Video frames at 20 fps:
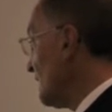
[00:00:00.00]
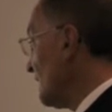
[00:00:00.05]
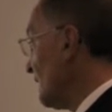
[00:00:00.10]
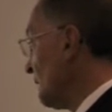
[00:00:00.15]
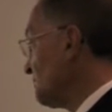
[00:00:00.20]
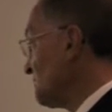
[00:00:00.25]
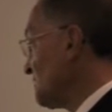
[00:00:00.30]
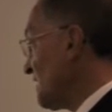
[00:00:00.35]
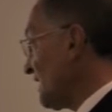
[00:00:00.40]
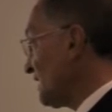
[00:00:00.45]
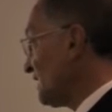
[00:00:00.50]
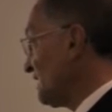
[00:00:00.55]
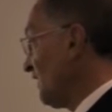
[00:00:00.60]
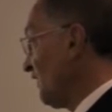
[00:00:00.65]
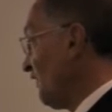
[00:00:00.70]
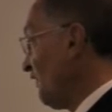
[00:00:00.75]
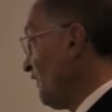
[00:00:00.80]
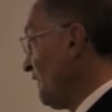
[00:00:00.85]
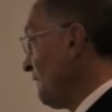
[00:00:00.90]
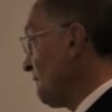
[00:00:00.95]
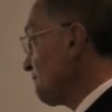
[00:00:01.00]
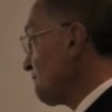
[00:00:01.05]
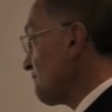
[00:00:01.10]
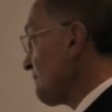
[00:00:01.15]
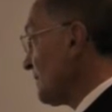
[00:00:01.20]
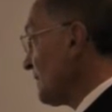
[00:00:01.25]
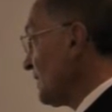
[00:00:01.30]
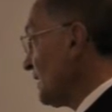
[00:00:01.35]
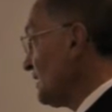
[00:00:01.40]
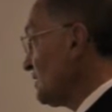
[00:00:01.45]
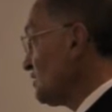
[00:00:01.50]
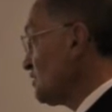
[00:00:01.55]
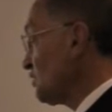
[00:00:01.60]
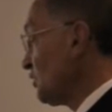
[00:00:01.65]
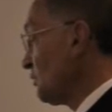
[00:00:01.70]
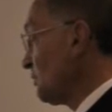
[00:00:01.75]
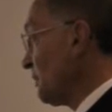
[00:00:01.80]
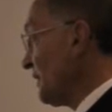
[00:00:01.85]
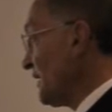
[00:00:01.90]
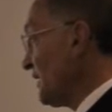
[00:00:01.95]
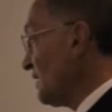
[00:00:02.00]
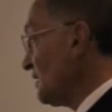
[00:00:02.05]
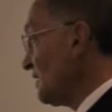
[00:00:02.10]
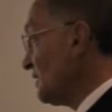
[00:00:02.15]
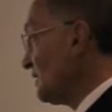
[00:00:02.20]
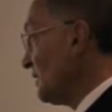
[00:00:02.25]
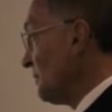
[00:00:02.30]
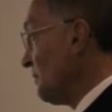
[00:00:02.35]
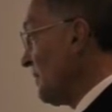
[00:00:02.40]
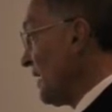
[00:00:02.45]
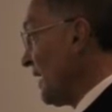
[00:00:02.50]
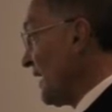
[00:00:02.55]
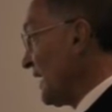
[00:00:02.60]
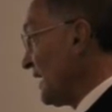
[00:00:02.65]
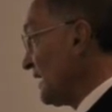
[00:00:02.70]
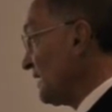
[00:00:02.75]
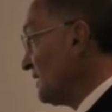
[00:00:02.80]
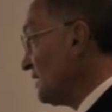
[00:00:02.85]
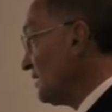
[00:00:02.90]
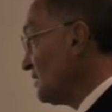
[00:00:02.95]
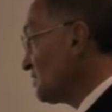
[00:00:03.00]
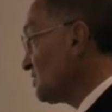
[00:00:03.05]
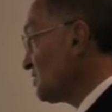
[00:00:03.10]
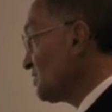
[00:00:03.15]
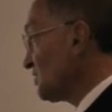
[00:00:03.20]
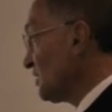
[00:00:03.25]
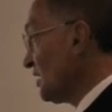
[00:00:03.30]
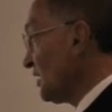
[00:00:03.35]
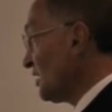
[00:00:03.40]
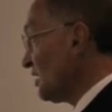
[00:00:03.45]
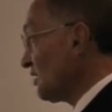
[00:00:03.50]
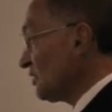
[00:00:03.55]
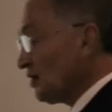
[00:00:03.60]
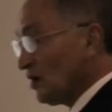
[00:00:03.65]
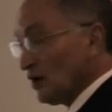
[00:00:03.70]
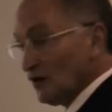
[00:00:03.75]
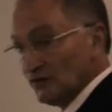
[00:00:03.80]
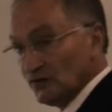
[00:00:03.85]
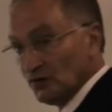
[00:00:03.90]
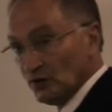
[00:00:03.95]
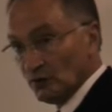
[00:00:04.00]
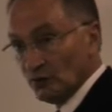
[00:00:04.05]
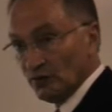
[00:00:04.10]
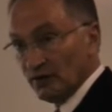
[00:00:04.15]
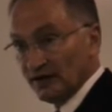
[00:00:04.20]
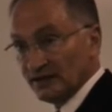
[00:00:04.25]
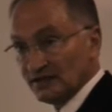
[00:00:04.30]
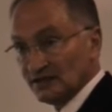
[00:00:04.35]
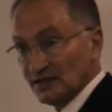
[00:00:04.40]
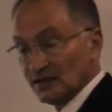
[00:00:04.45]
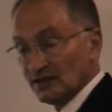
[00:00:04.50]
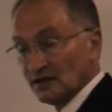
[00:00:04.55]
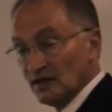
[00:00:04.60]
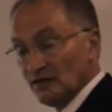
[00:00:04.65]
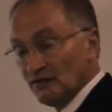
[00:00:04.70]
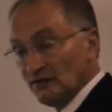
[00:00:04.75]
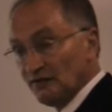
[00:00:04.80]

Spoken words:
objective should be the main style of your writing.